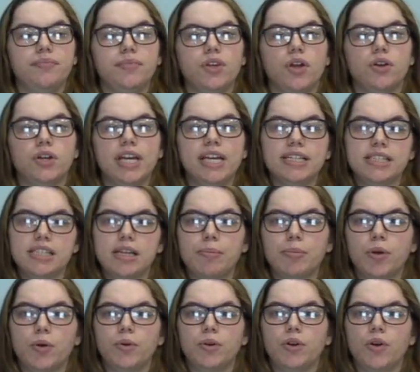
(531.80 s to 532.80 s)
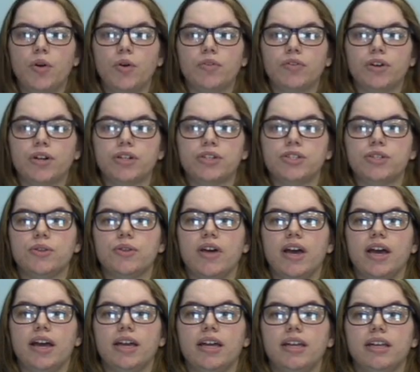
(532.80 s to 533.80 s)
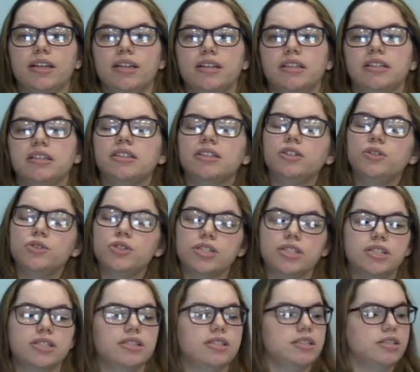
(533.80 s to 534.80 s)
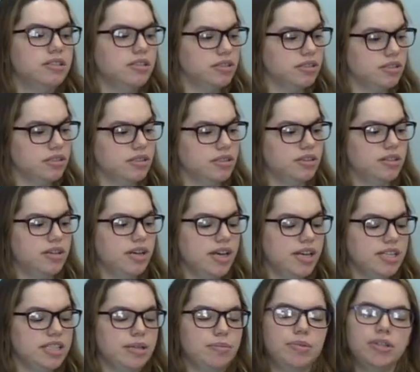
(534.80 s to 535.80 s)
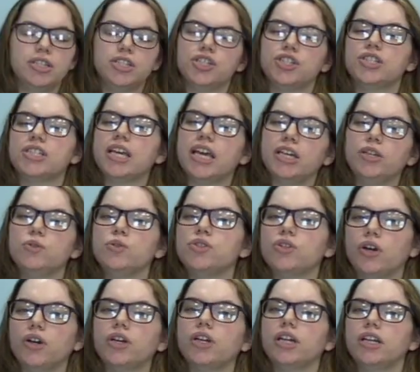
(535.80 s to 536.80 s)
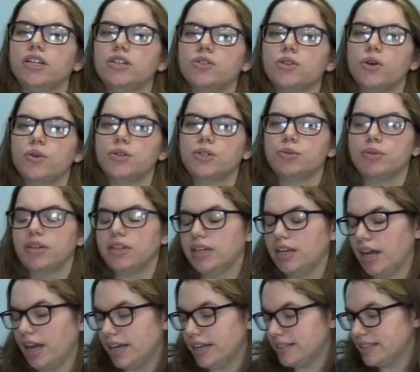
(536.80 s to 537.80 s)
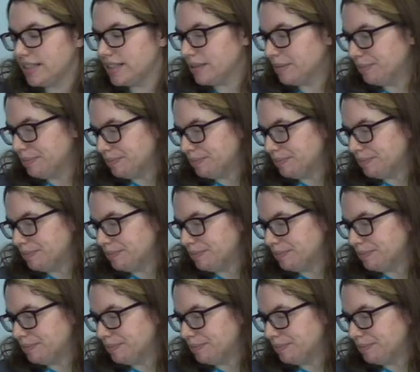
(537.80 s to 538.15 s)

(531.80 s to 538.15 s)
or can't stop going over, so that you just, something to just get you started is always really nice.